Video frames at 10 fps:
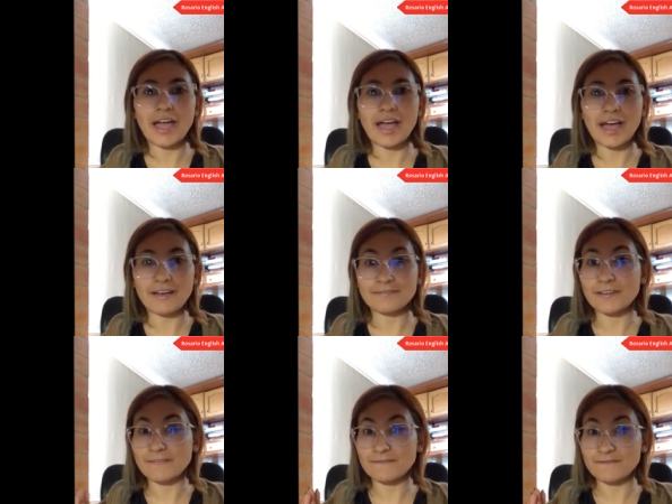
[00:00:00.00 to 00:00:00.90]

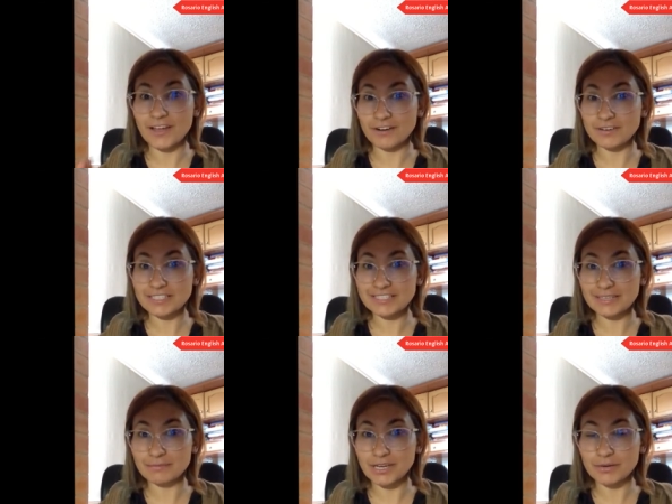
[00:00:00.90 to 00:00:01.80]
have very
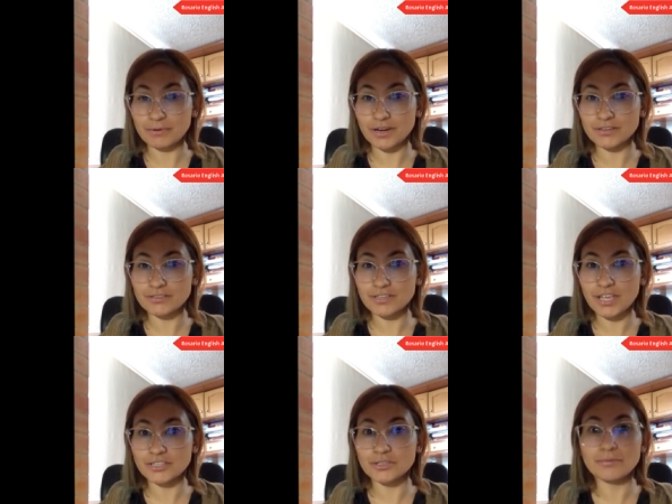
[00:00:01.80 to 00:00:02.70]
similar
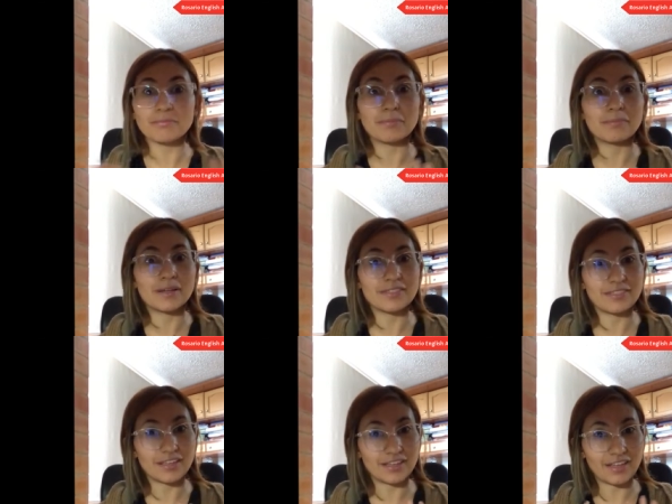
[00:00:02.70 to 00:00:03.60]
pronunciation, but
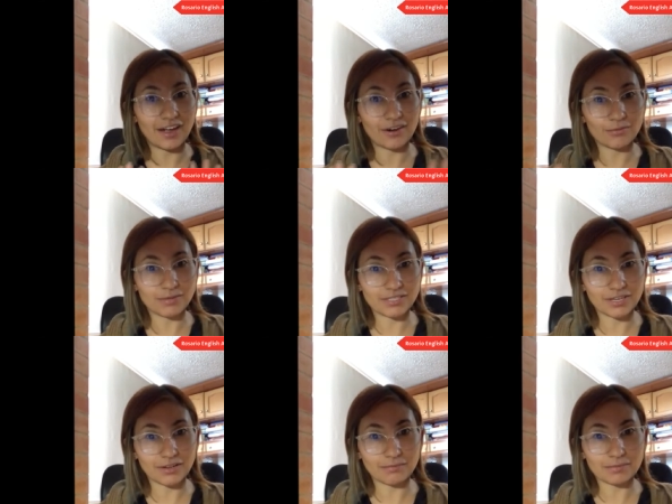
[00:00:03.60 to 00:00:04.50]
they are
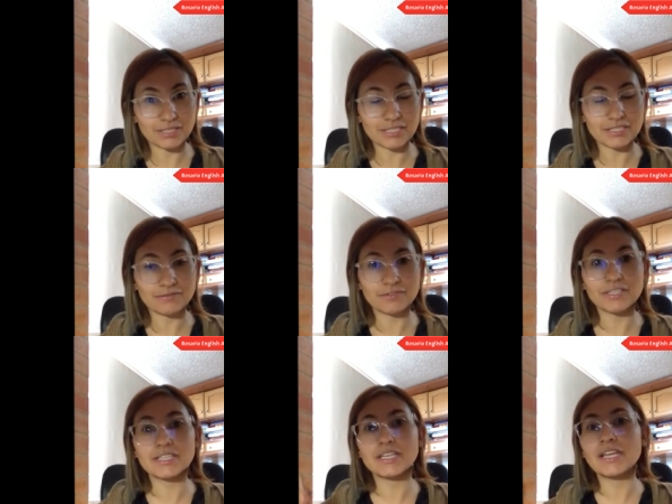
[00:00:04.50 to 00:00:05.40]
written completely
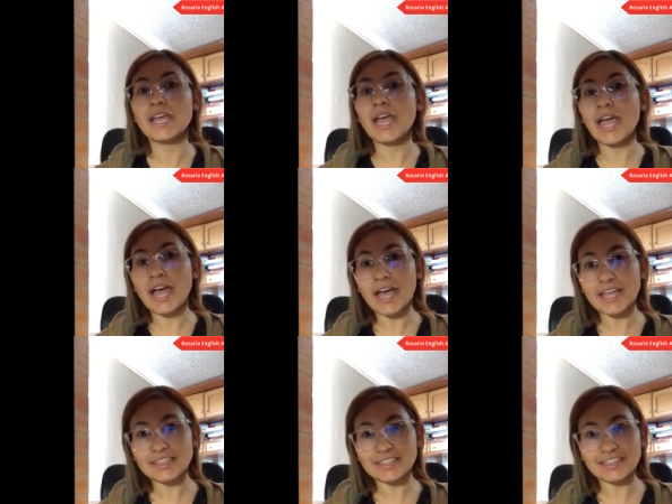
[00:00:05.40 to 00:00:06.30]
differently
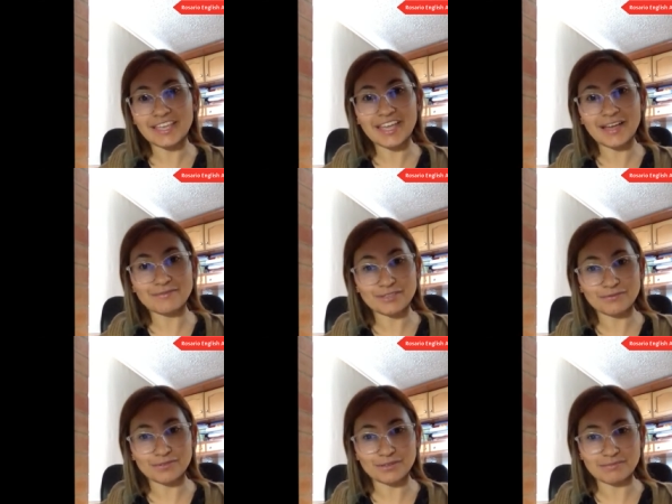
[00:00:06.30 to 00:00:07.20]
and they have
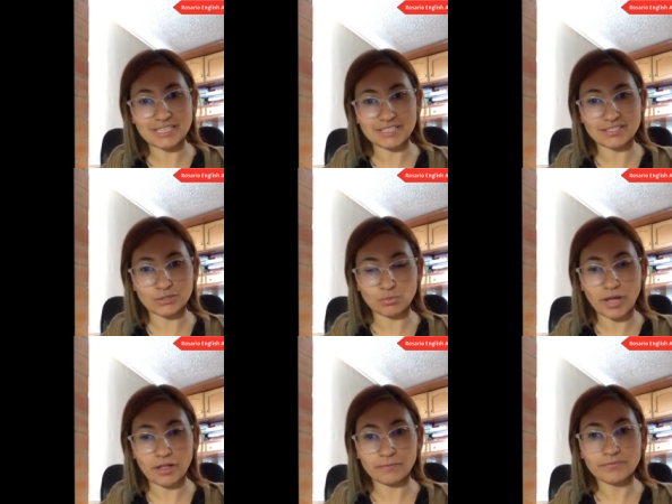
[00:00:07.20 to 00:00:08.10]
different meanings as
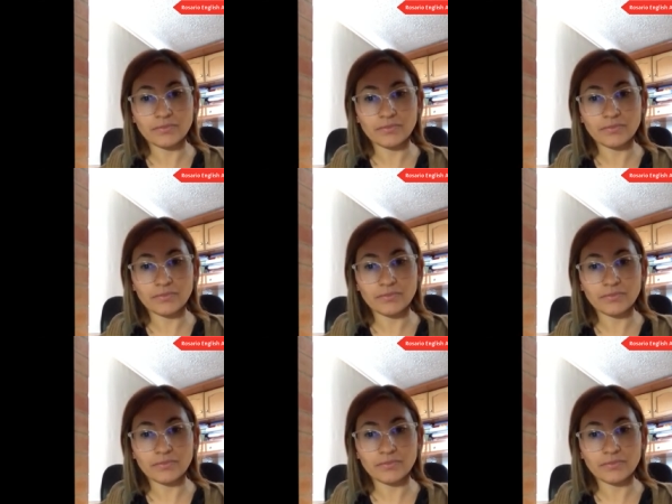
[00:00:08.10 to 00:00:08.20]
well.